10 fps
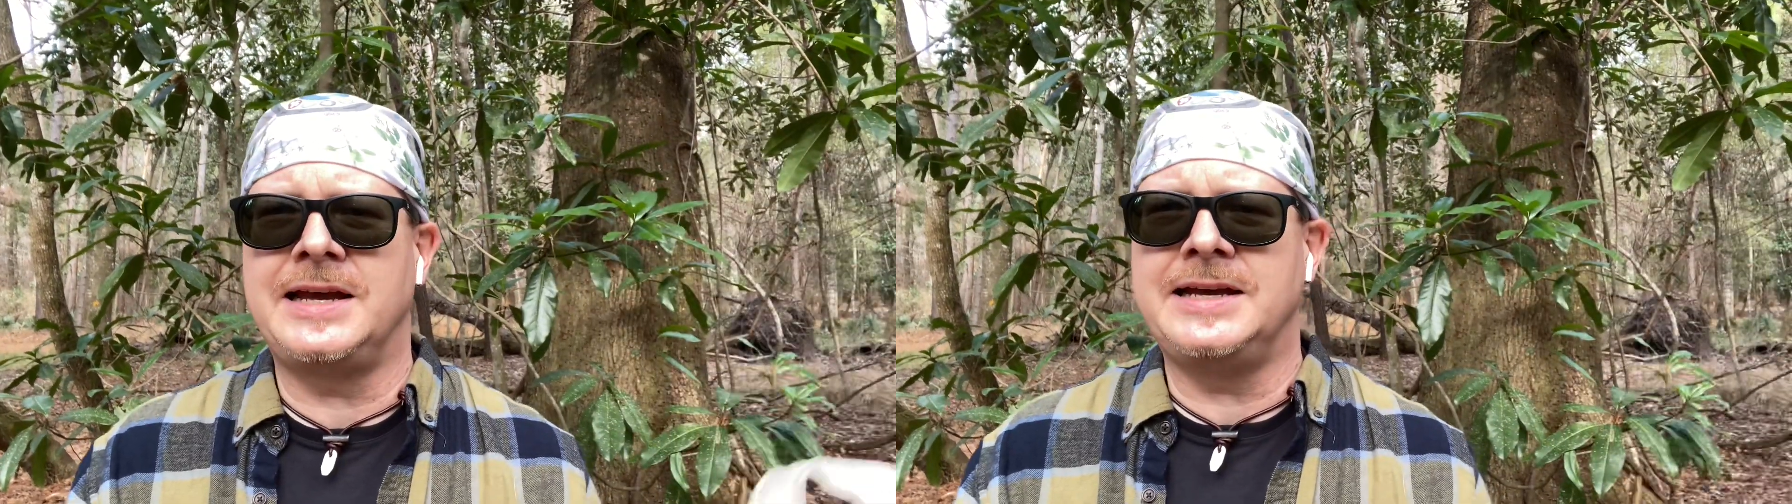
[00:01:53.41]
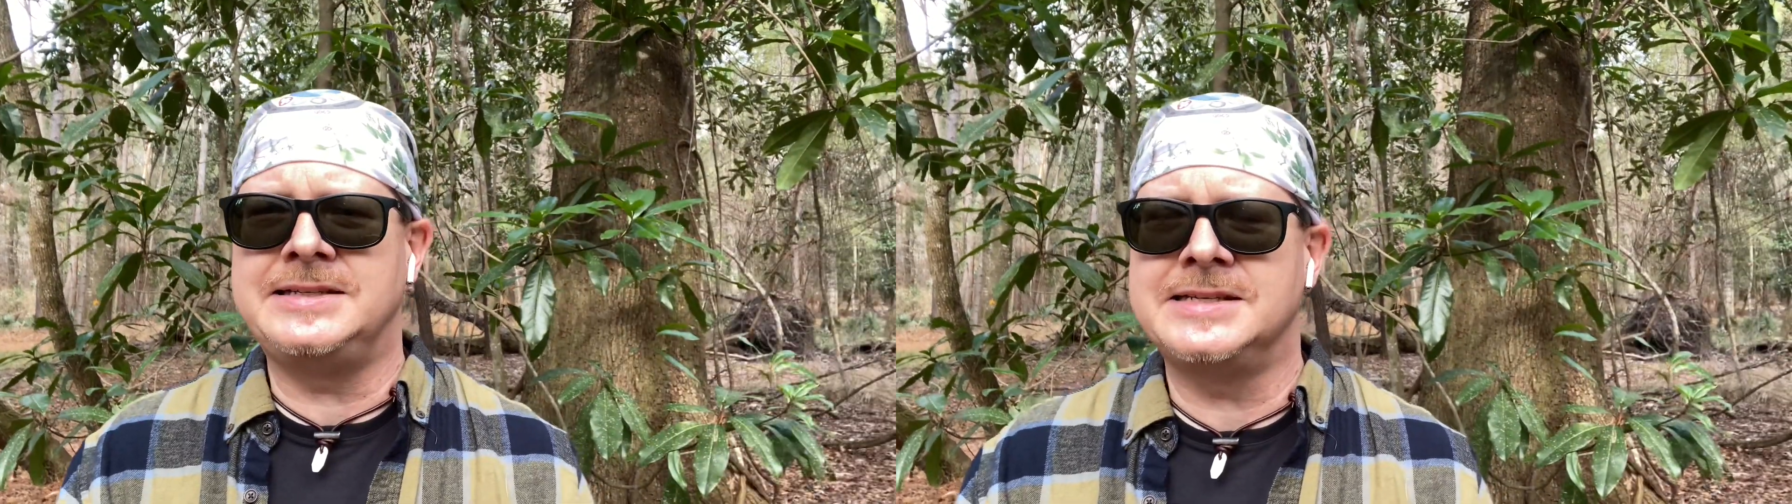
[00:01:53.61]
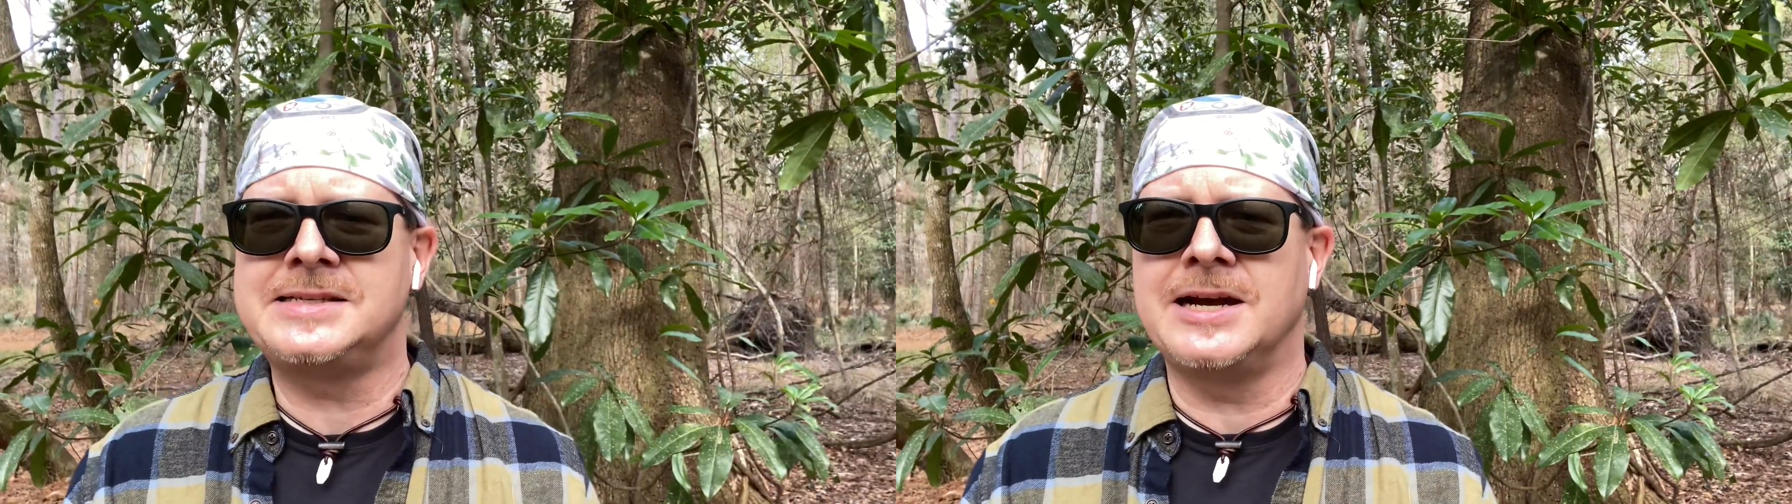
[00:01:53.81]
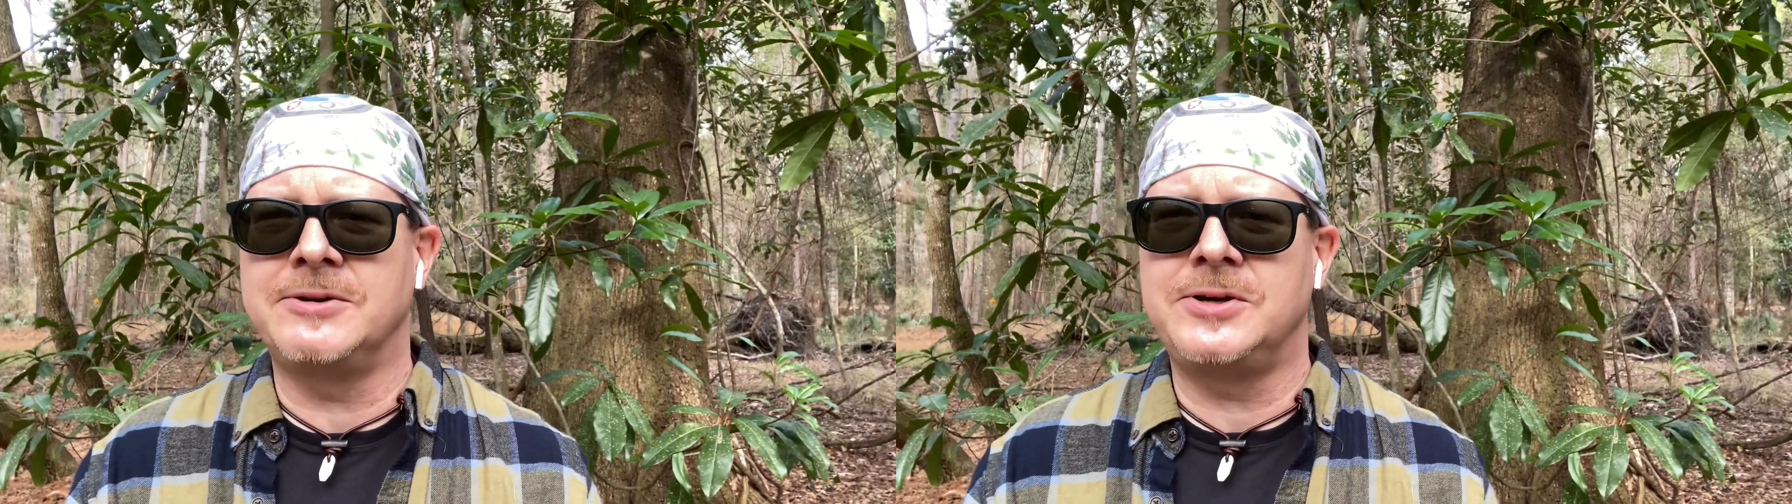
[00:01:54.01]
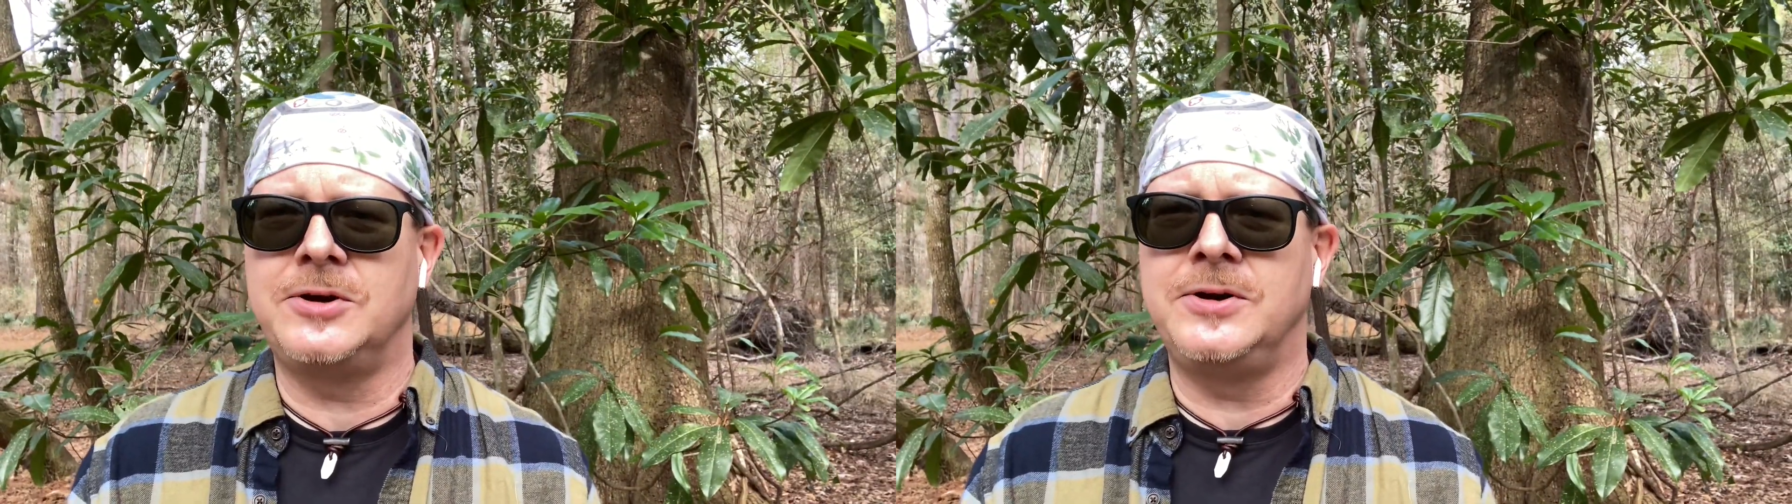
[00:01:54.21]
a
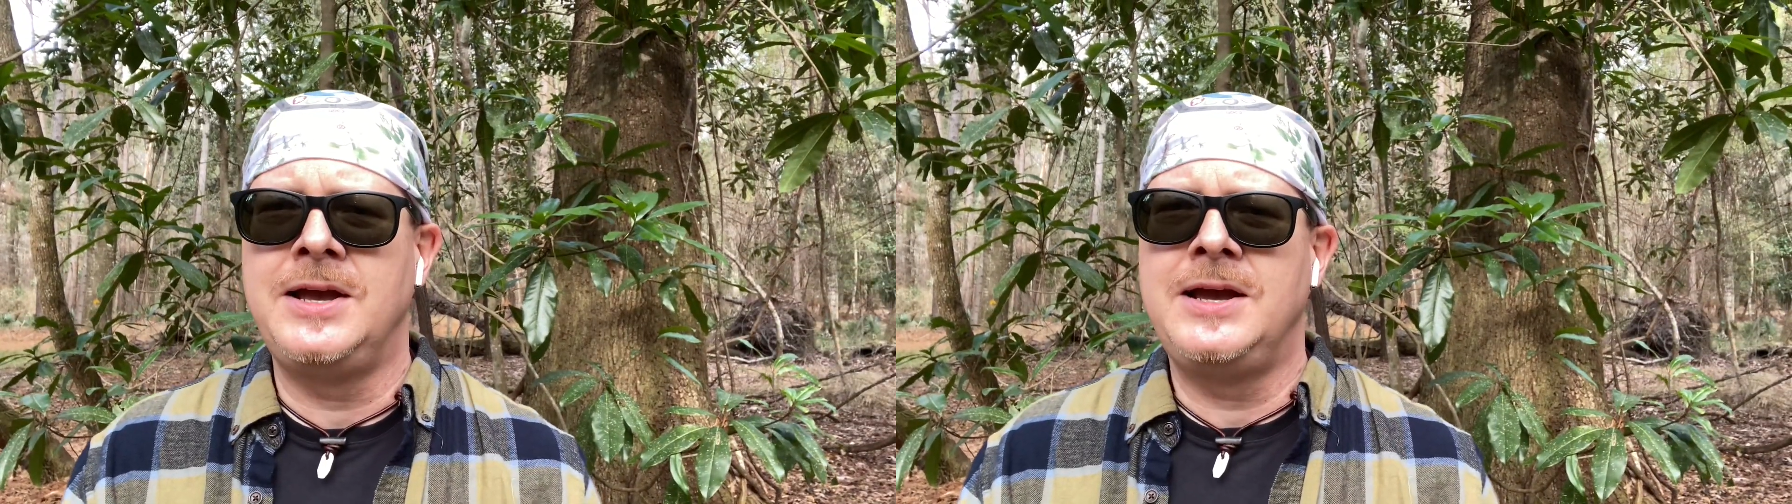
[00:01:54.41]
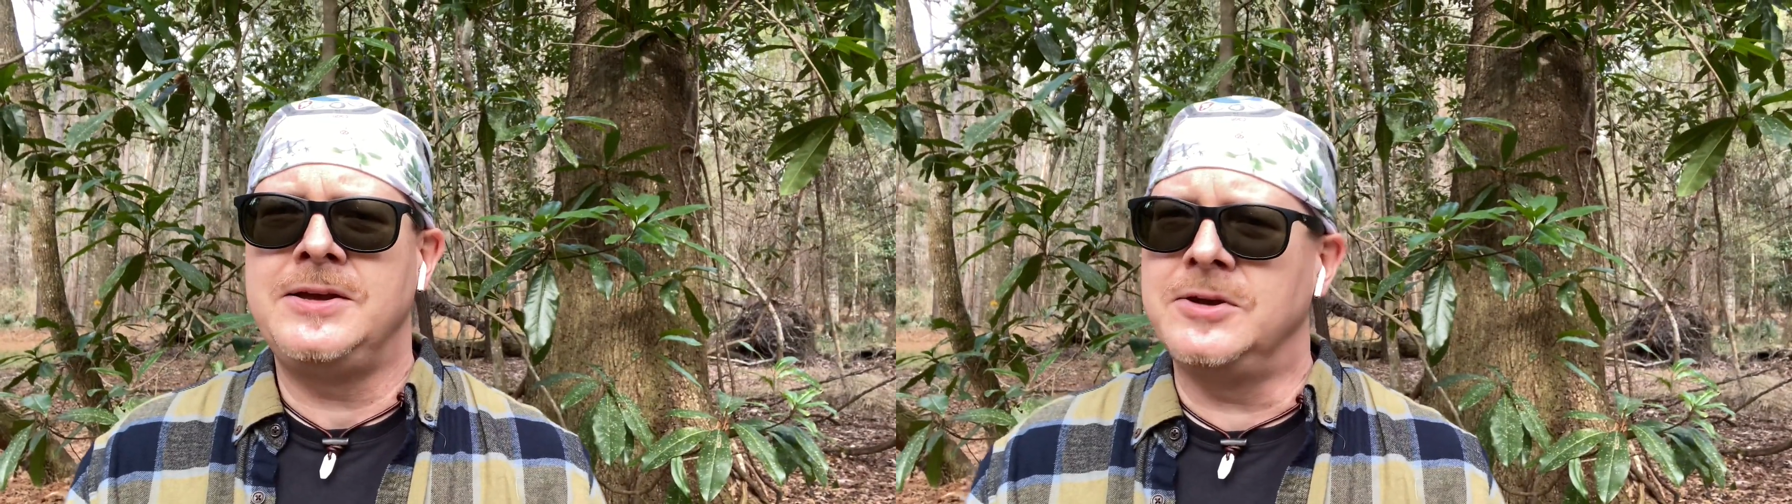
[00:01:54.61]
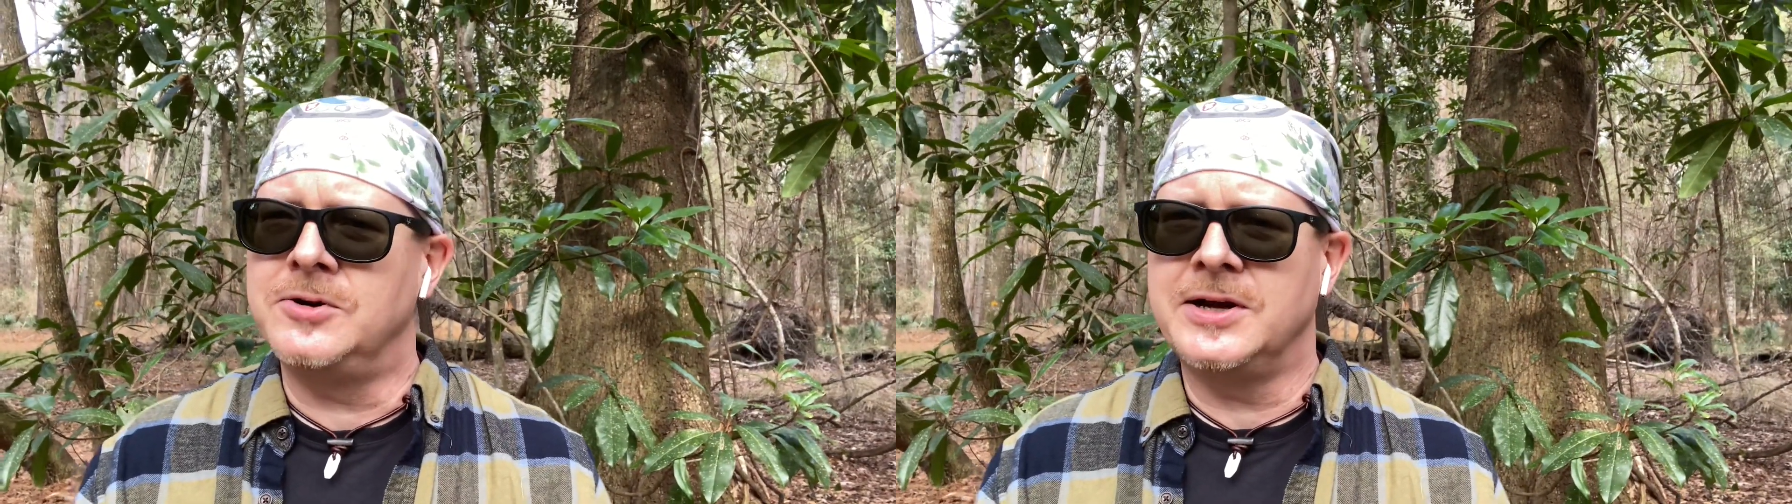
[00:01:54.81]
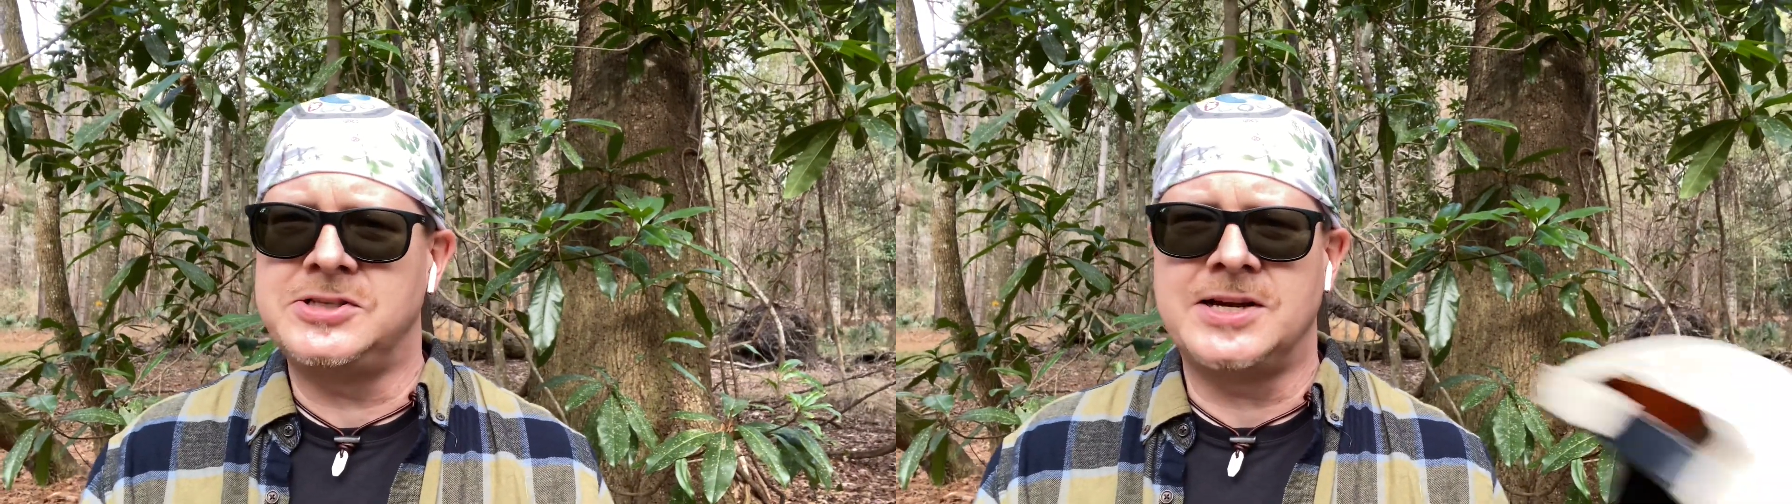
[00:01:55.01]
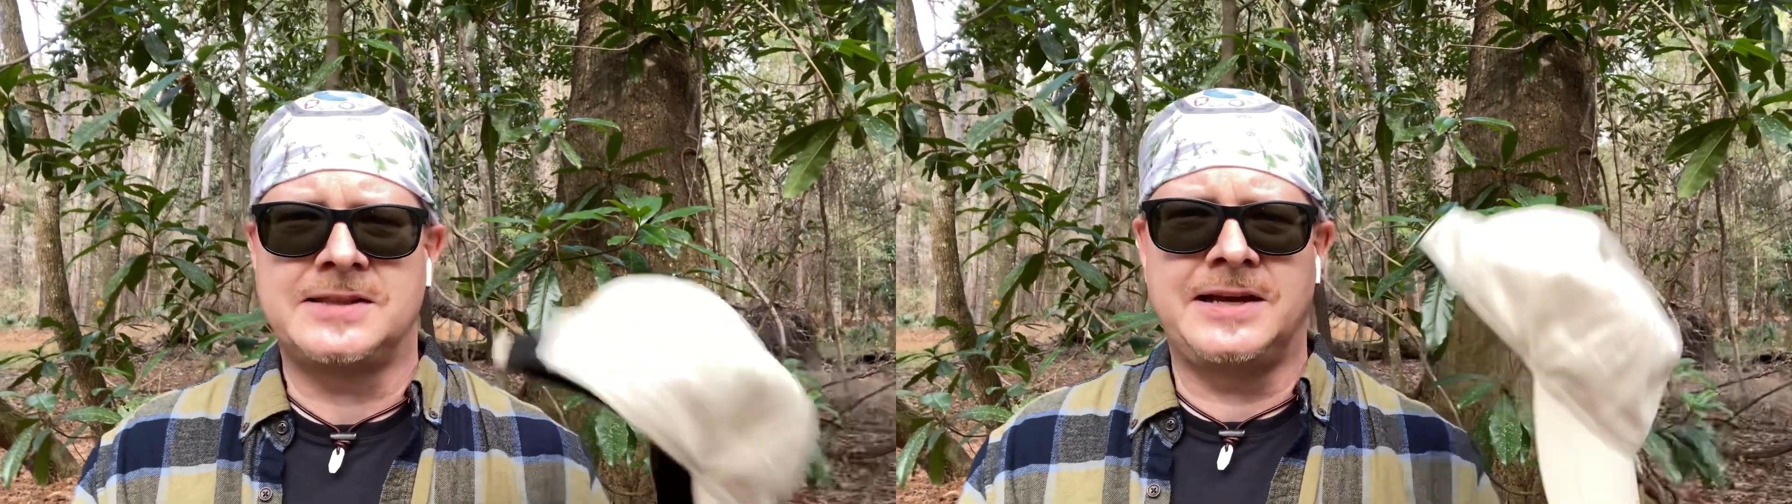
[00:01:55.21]
discount code. You can go ahead
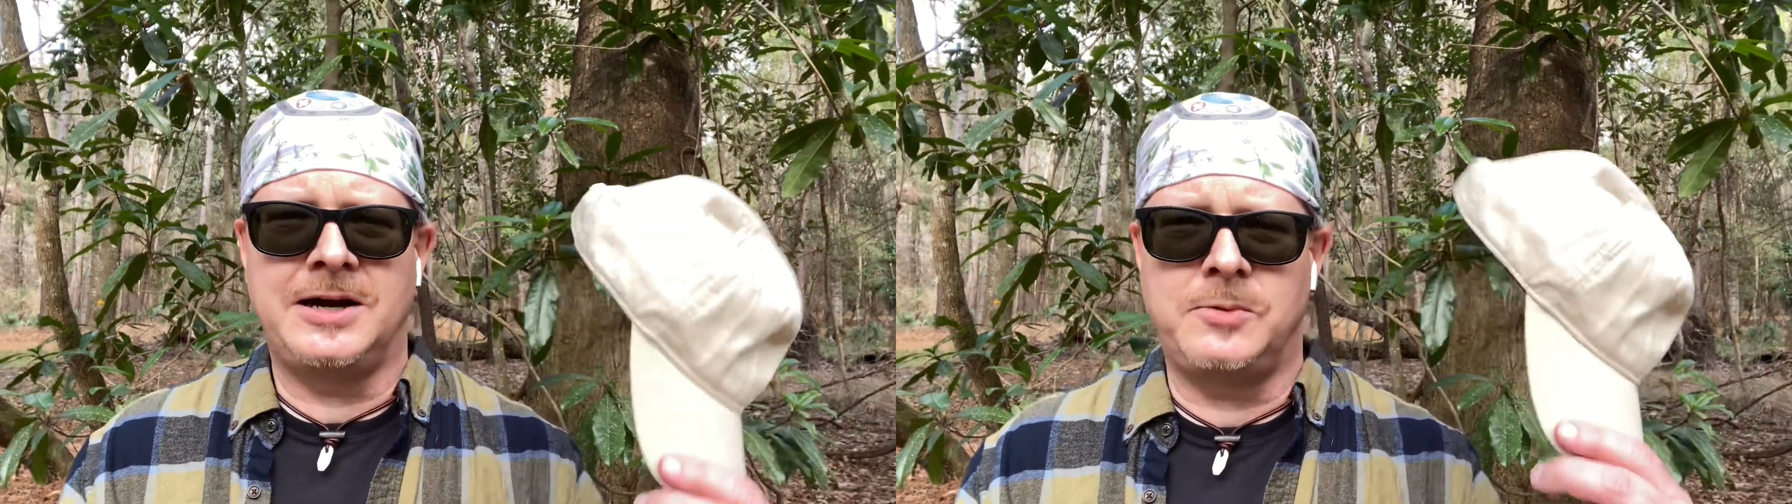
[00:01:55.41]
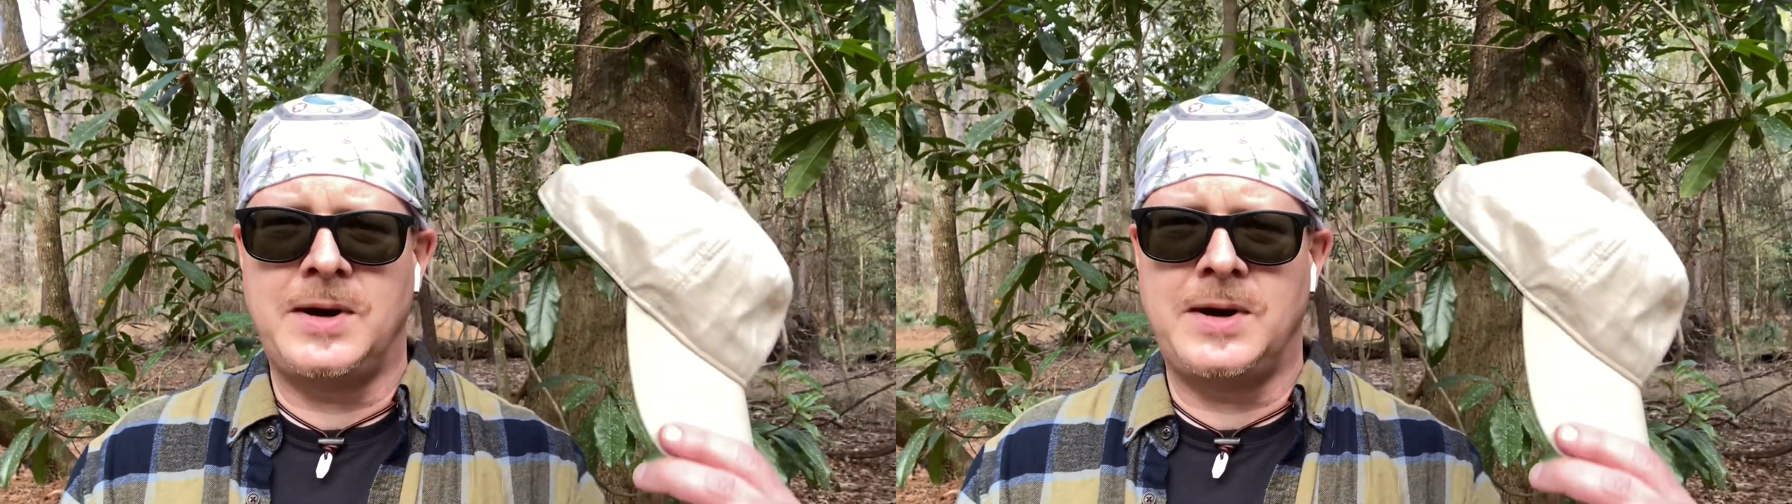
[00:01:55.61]
and check that out.